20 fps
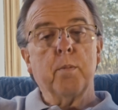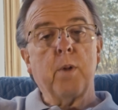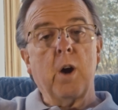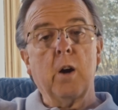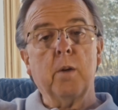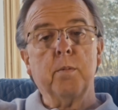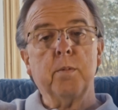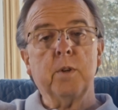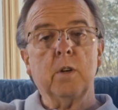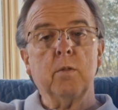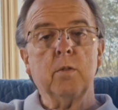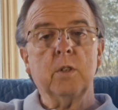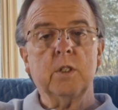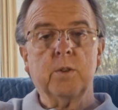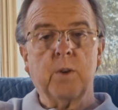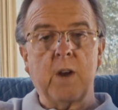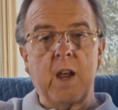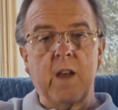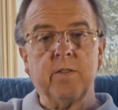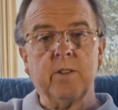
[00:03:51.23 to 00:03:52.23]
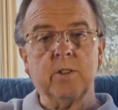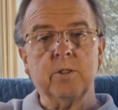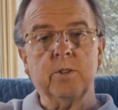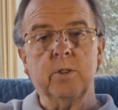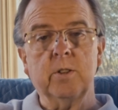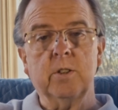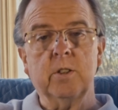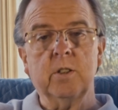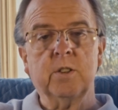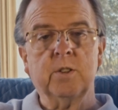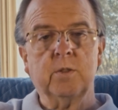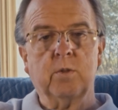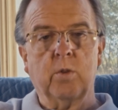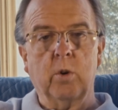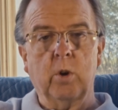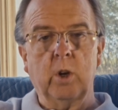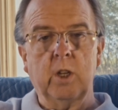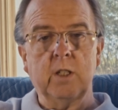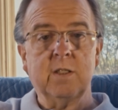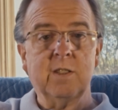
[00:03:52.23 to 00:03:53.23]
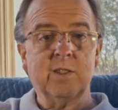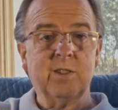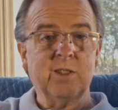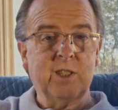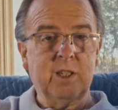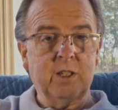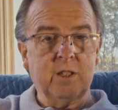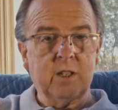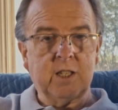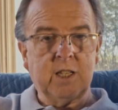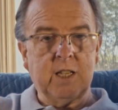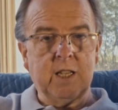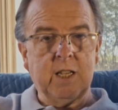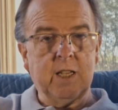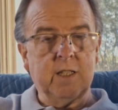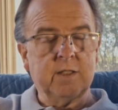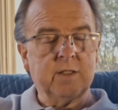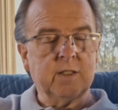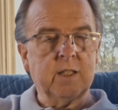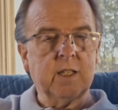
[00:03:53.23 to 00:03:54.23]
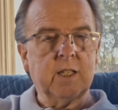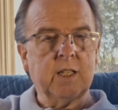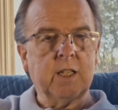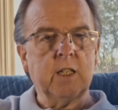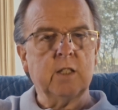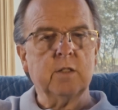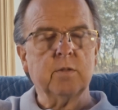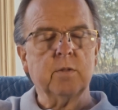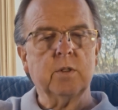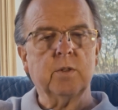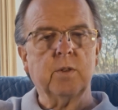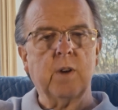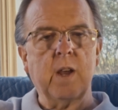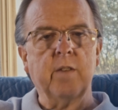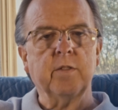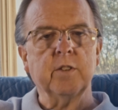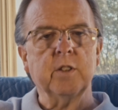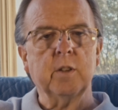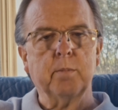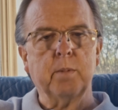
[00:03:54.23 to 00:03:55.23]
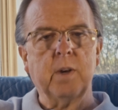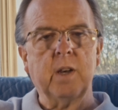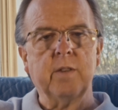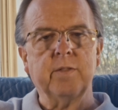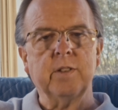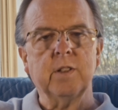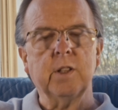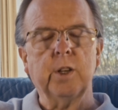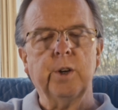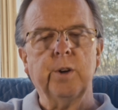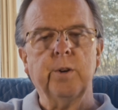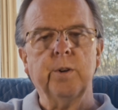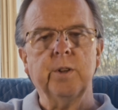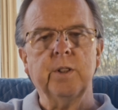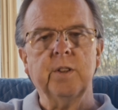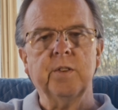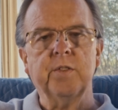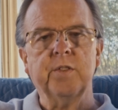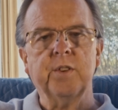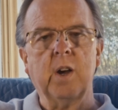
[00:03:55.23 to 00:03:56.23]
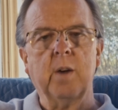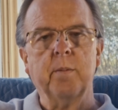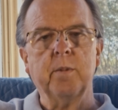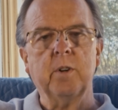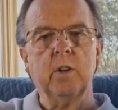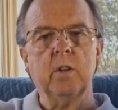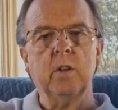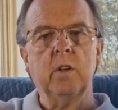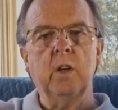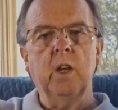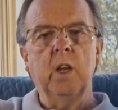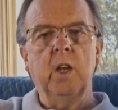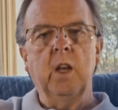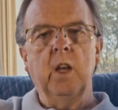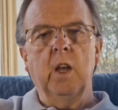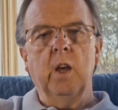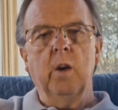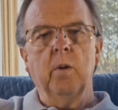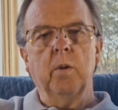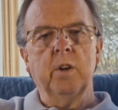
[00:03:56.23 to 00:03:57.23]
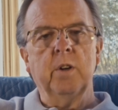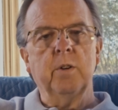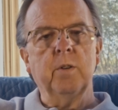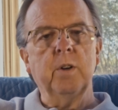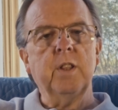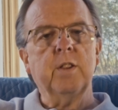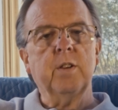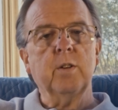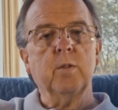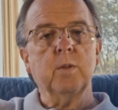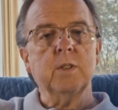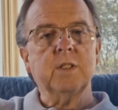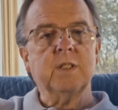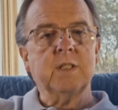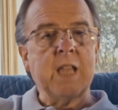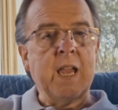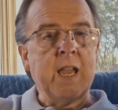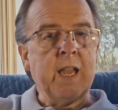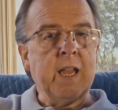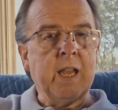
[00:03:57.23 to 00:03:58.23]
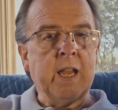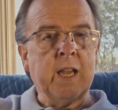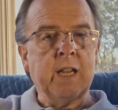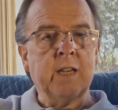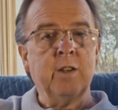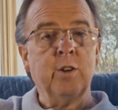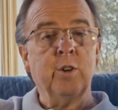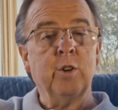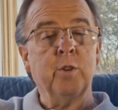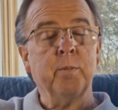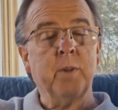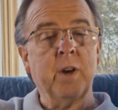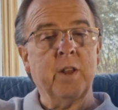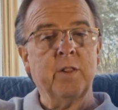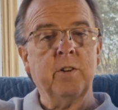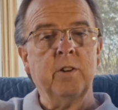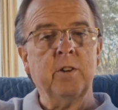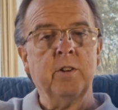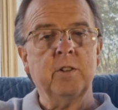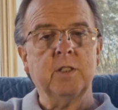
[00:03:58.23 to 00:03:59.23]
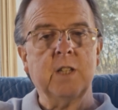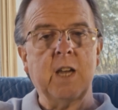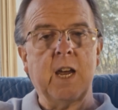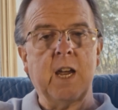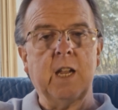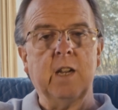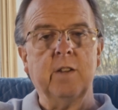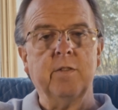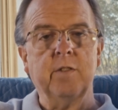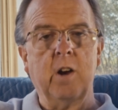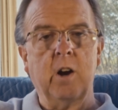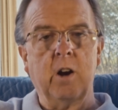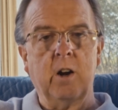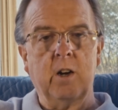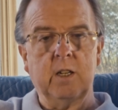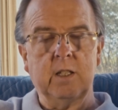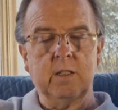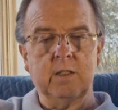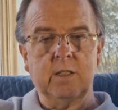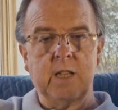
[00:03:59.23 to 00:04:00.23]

Barbara would travel to Detroit to see her kids, and the kids would travel to Buffalo in the summer. When Aretha was 10, her mother died of a heart